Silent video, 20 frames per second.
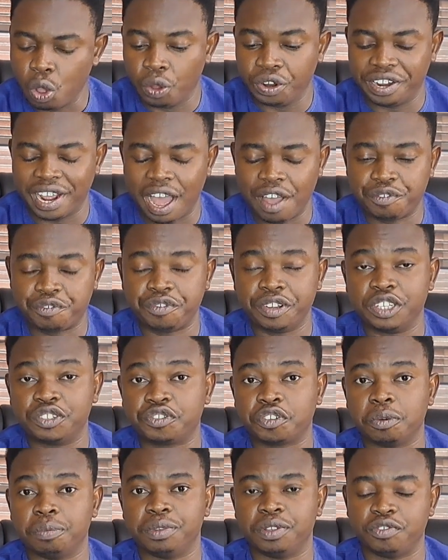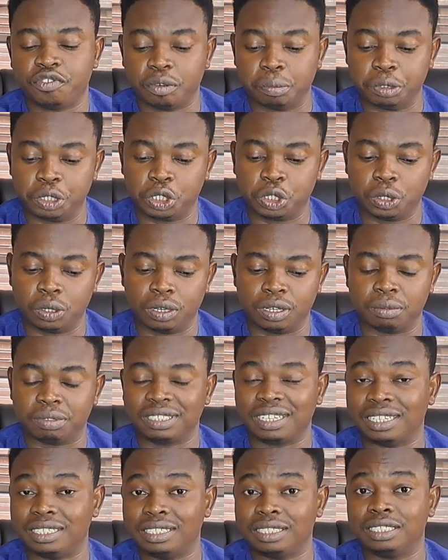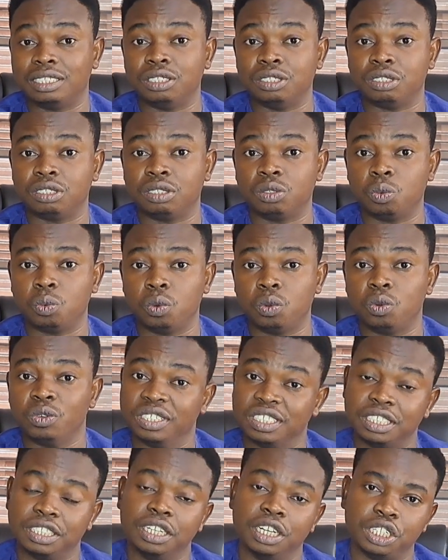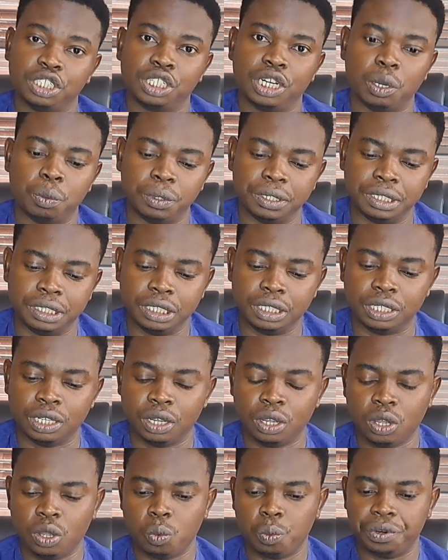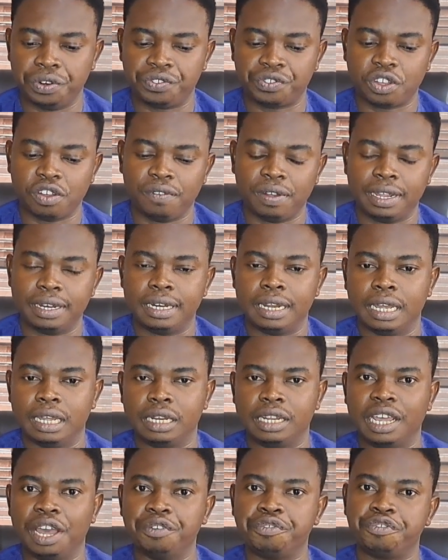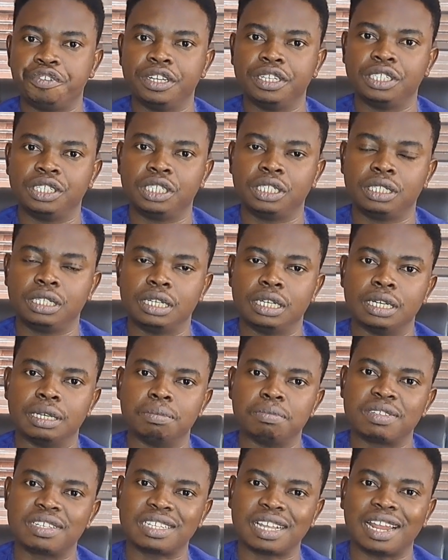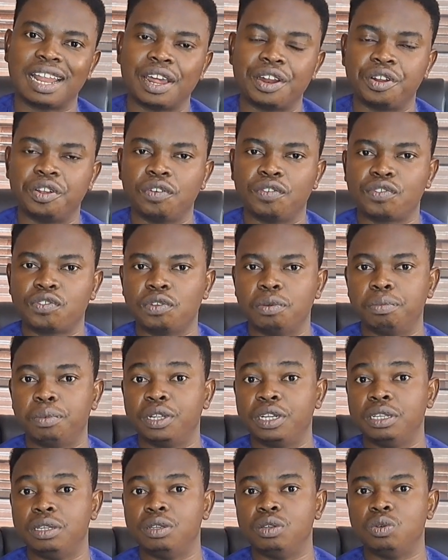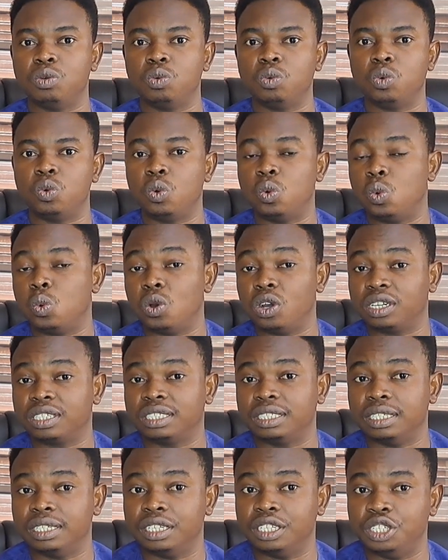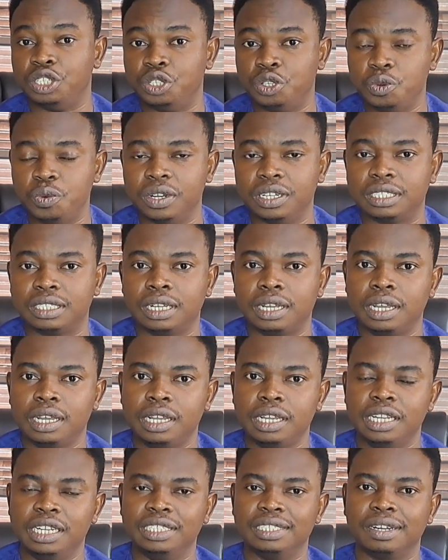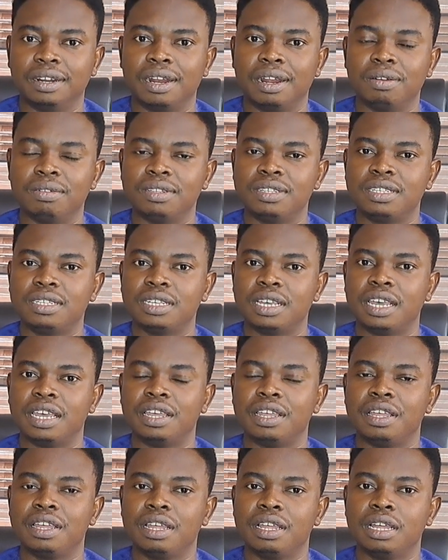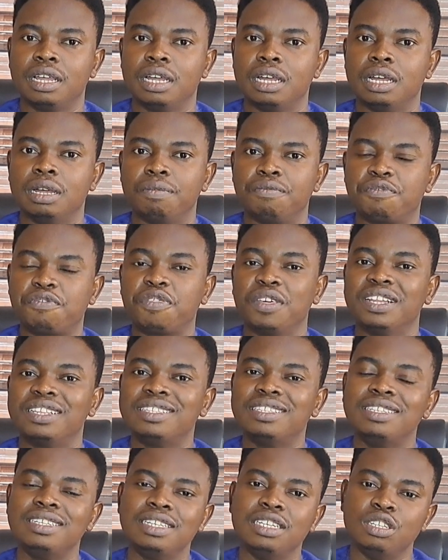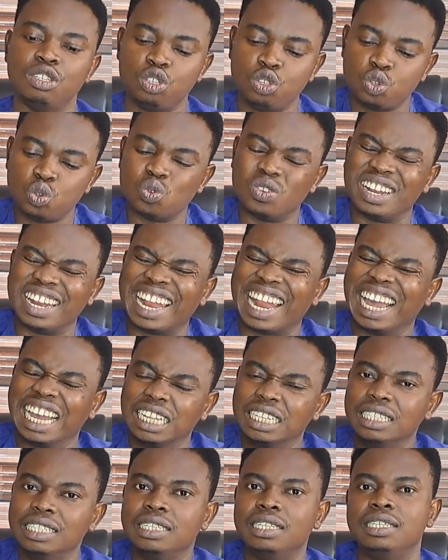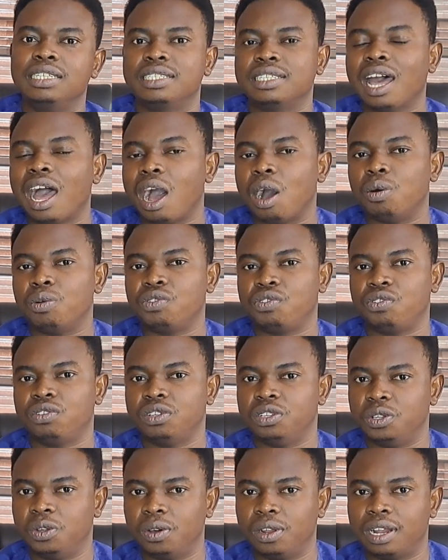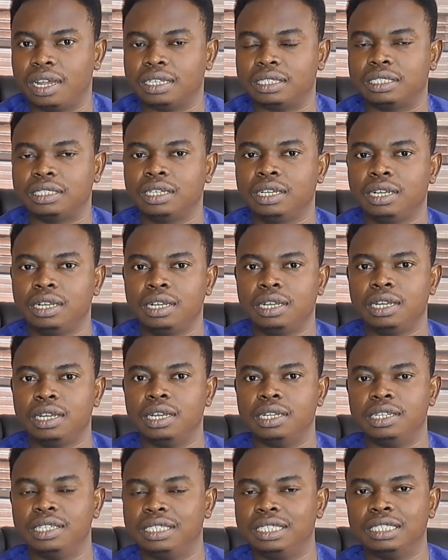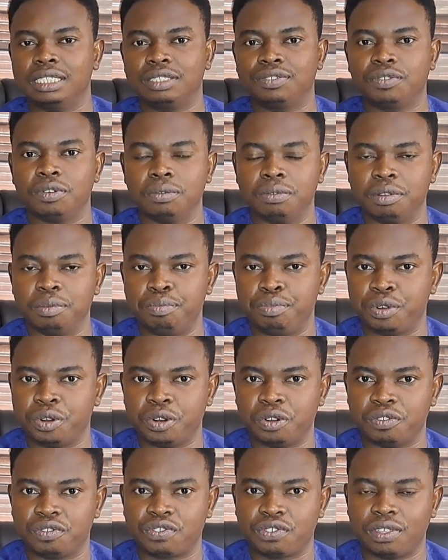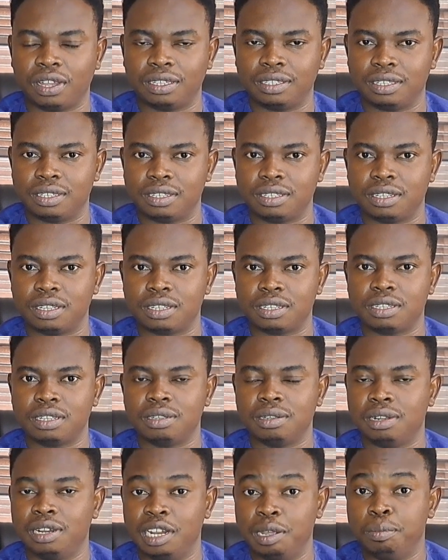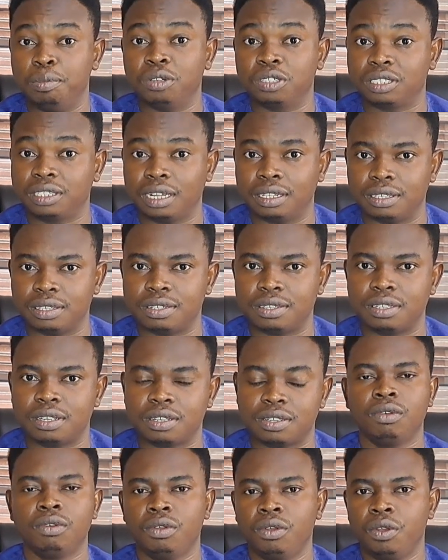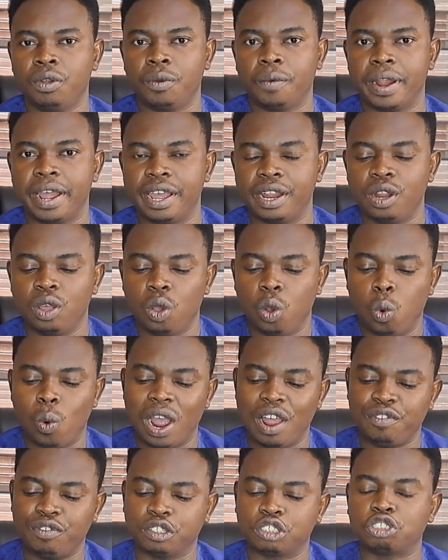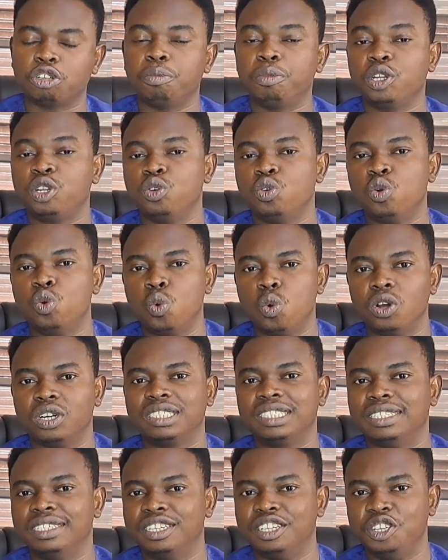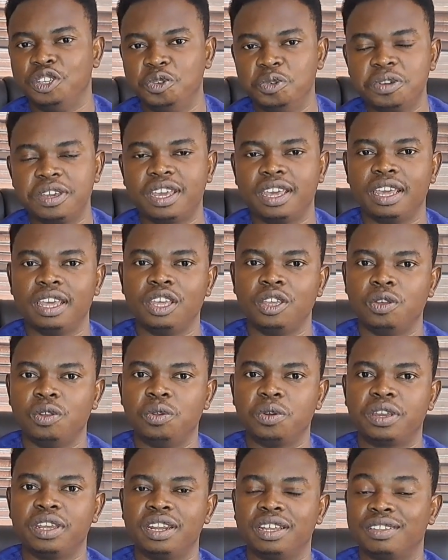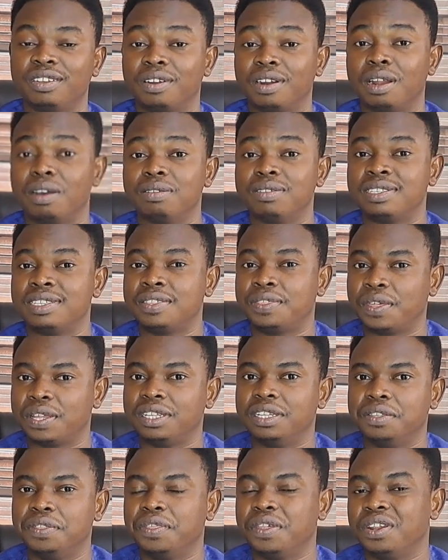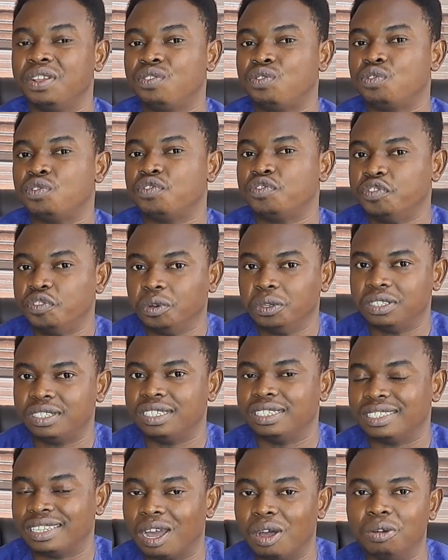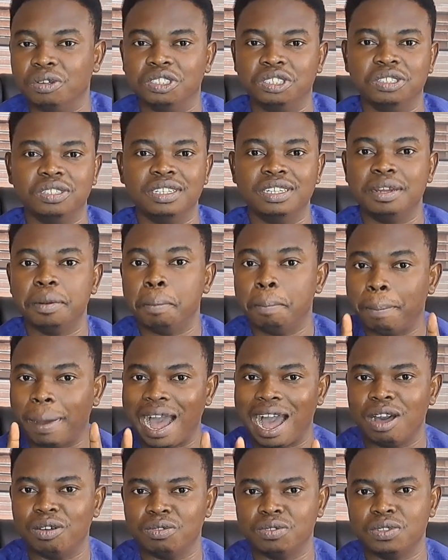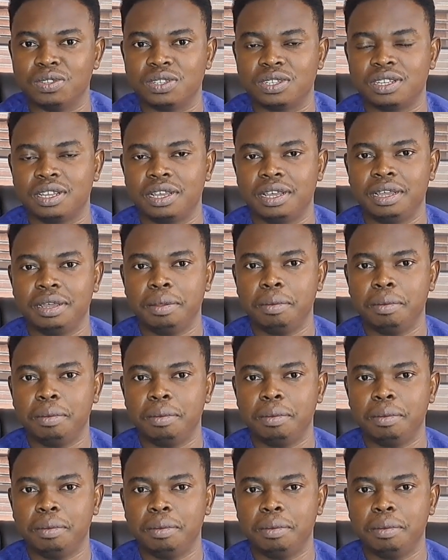on the average, from the information of statistics or research that we did, we discovered that the average salary of somebody who works in the US is around, say, $30,000 to $90,000. This is from the Bureau of Statistics, labor statistics. Right? Why, for somebody who works in the UK, you're looking at around 33,000 to 40,000 pounds